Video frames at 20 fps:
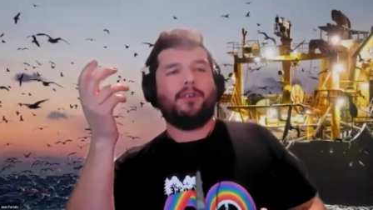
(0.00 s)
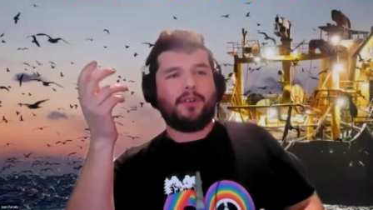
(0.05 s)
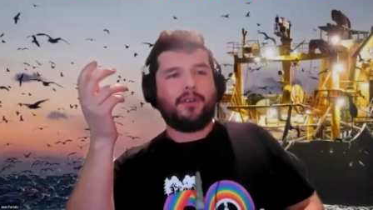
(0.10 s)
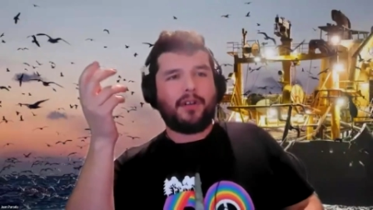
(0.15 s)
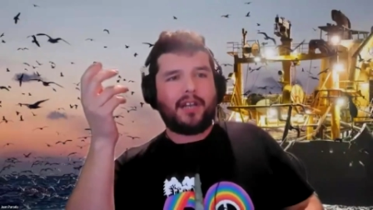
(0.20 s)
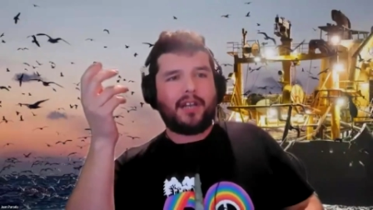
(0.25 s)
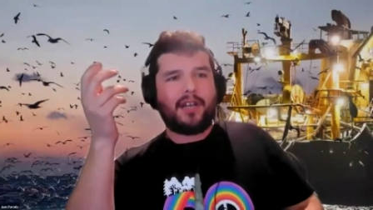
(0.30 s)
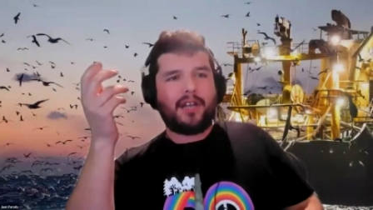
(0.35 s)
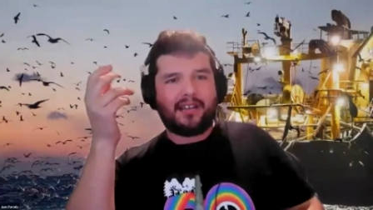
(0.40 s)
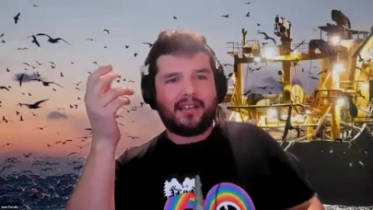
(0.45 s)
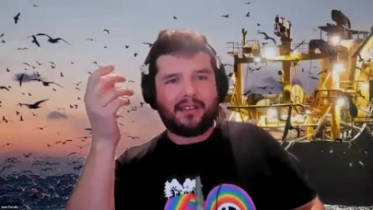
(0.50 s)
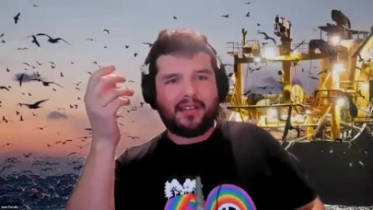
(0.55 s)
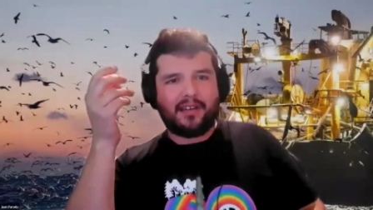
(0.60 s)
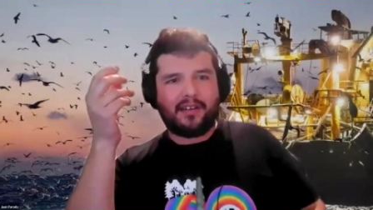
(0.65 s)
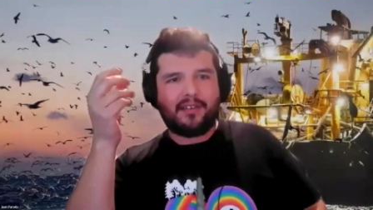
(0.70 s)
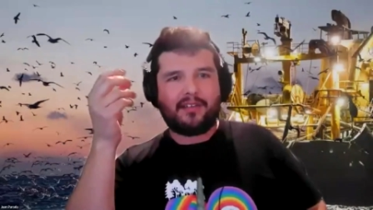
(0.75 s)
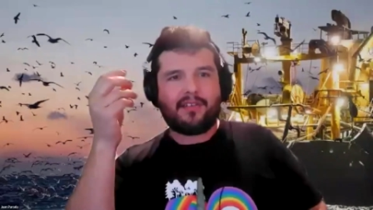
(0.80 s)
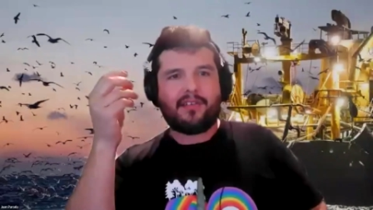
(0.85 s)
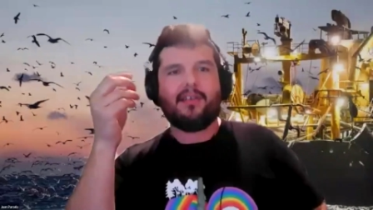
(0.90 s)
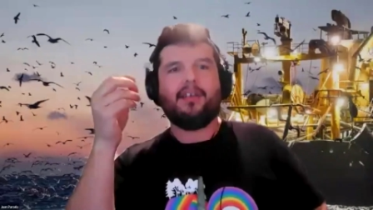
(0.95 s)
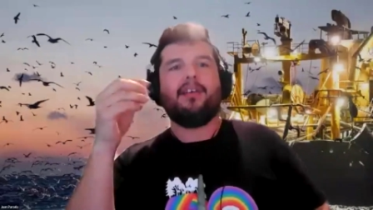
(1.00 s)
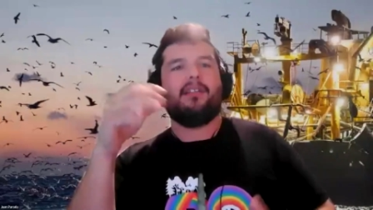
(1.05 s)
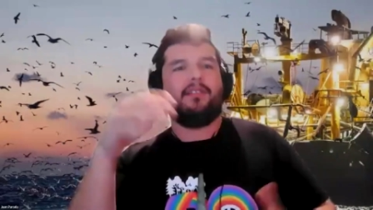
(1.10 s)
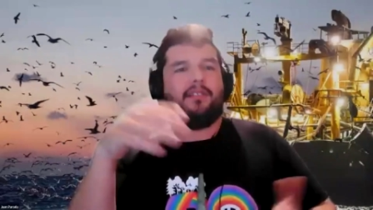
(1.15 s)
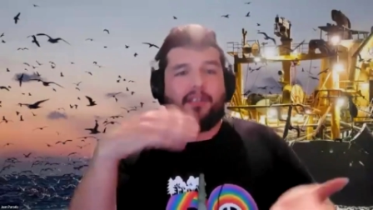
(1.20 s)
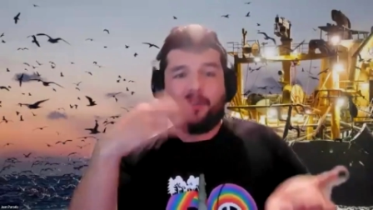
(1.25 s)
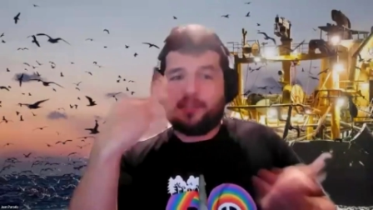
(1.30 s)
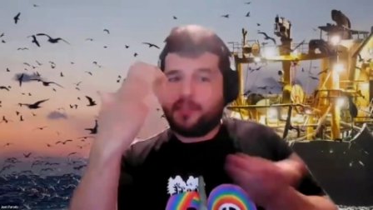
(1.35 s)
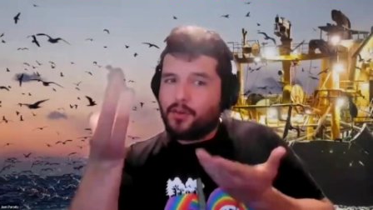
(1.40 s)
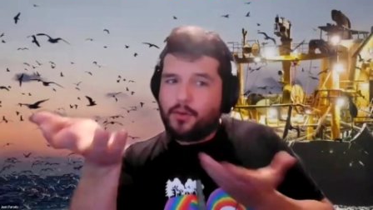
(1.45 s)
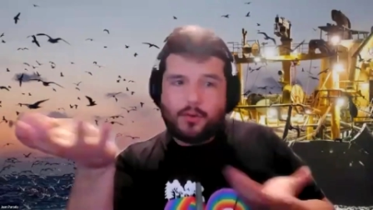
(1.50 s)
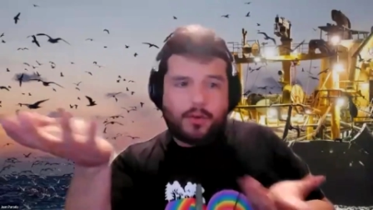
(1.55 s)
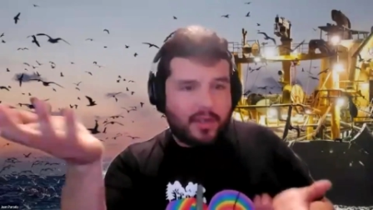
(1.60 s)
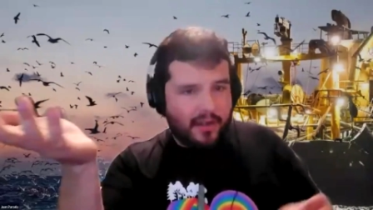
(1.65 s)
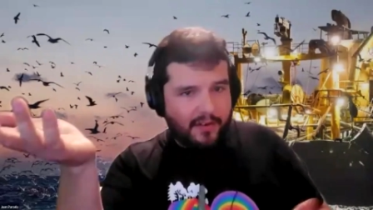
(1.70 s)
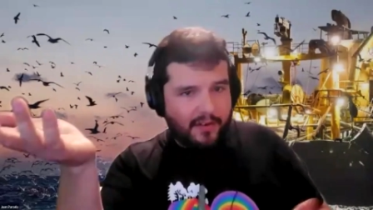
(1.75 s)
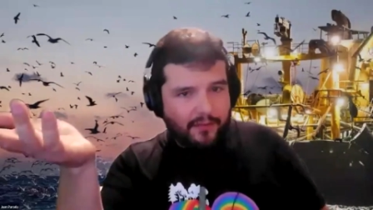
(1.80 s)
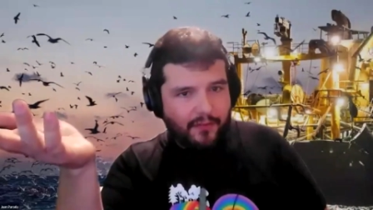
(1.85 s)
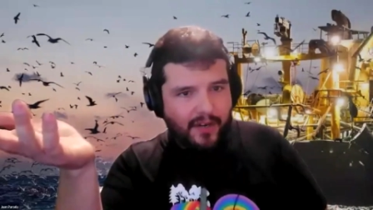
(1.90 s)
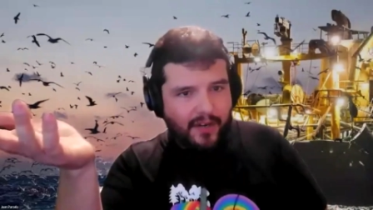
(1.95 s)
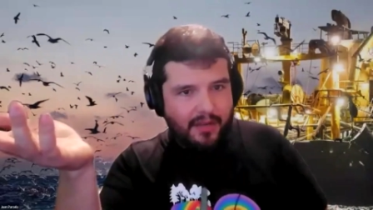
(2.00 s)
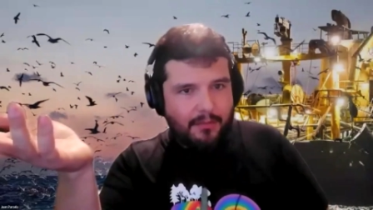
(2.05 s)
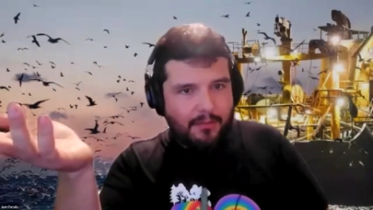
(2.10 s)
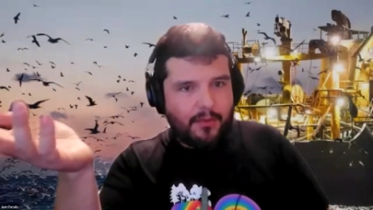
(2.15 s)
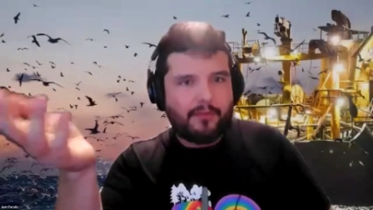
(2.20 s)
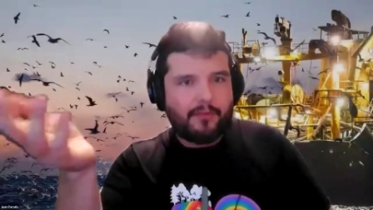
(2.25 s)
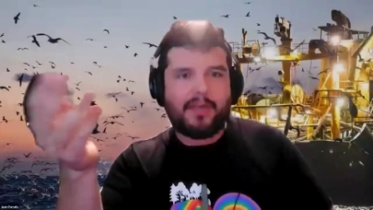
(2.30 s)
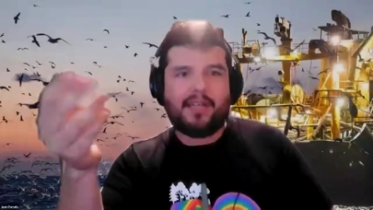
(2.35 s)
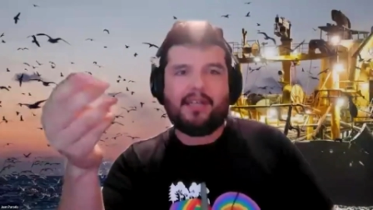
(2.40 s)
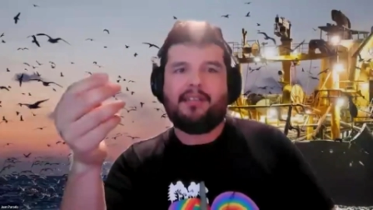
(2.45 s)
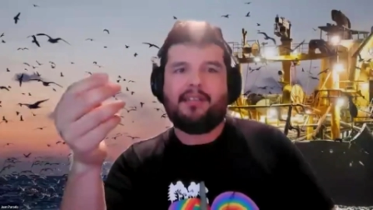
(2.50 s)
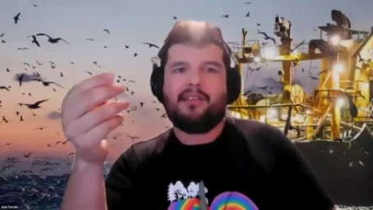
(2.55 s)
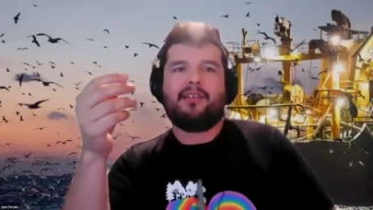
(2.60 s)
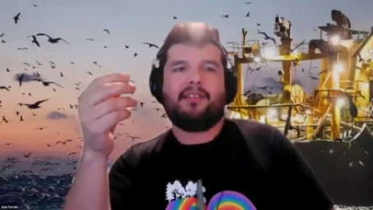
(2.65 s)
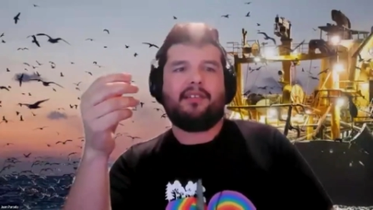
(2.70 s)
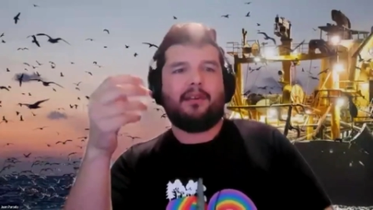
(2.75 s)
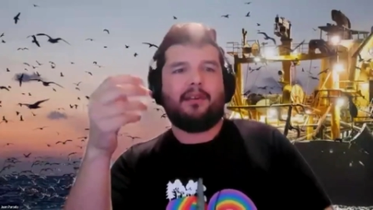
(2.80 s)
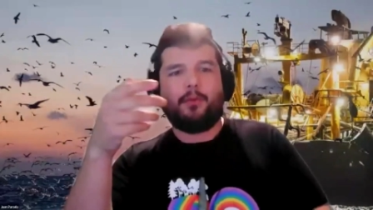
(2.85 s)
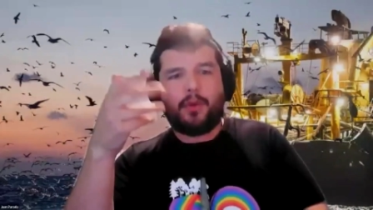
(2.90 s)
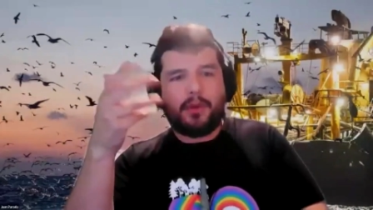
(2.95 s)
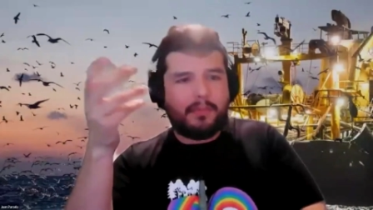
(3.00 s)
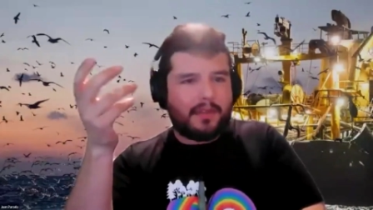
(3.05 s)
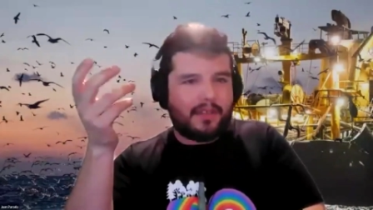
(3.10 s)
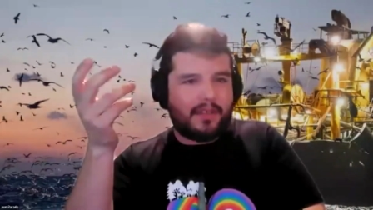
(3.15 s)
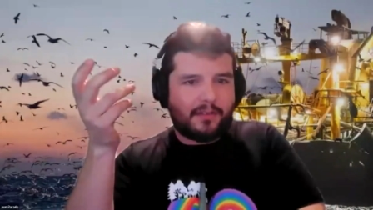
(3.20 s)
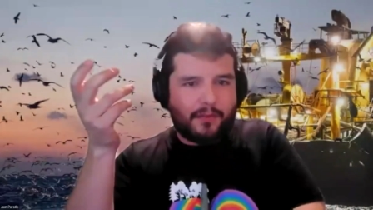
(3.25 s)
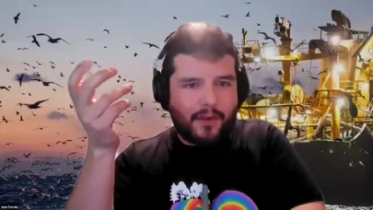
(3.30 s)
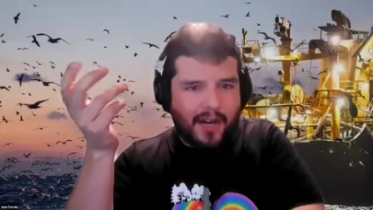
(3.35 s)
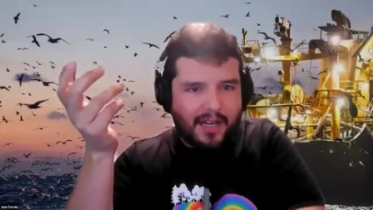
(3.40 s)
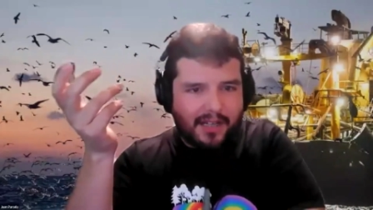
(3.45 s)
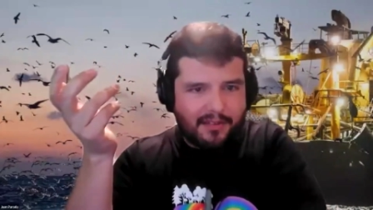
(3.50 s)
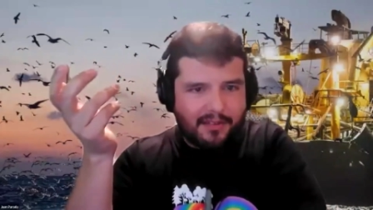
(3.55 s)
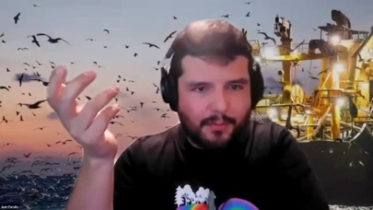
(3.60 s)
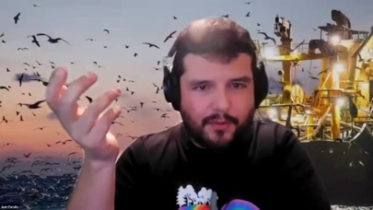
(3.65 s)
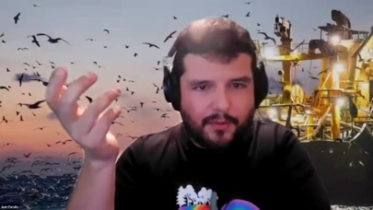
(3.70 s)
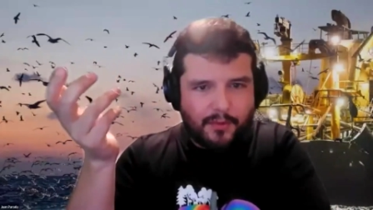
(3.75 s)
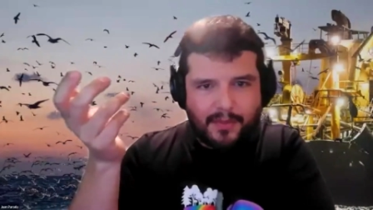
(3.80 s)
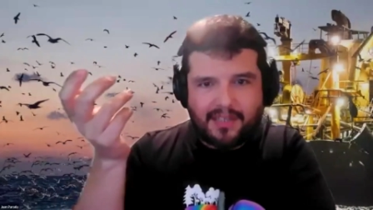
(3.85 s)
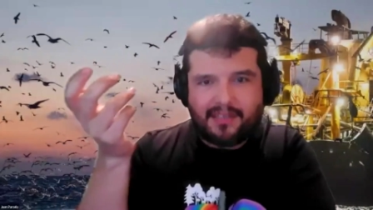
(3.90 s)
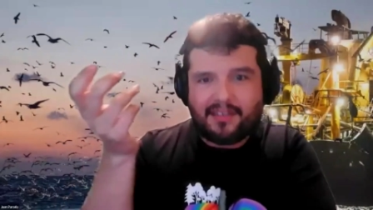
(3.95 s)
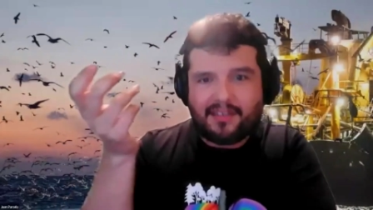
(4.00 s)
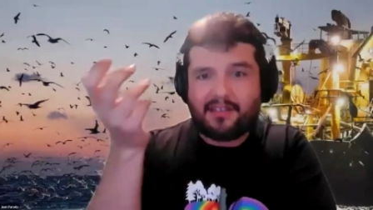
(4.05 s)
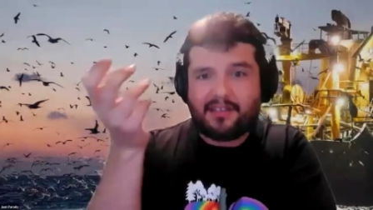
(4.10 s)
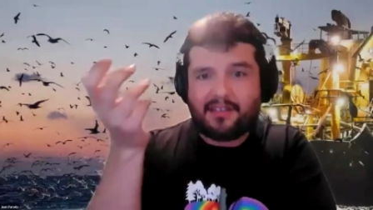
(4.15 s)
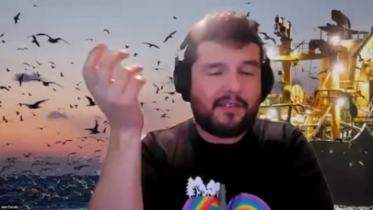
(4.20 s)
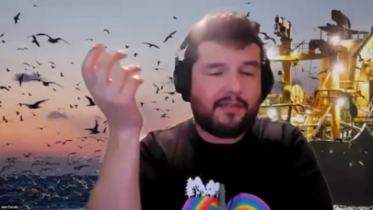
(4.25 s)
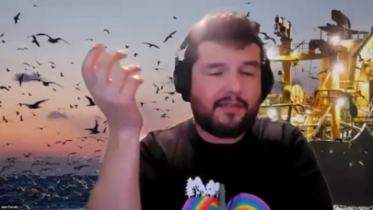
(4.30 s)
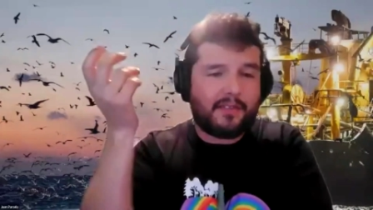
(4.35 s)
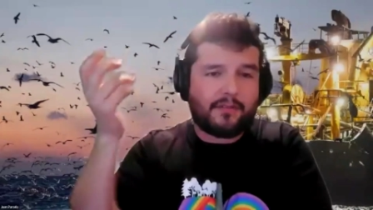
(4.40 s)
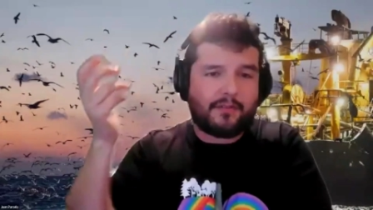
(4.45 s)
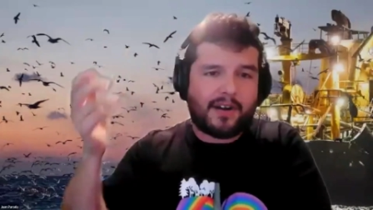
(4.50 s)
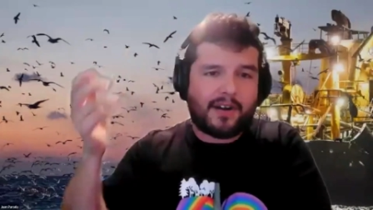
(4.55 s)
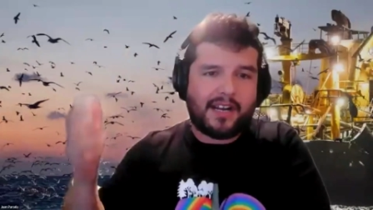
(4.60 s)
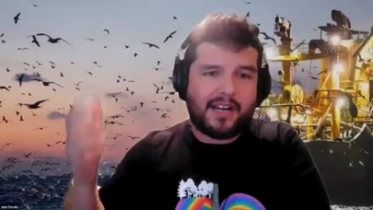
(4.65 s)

Like there's the nuclear free movement, there's the women's rights movement, the civil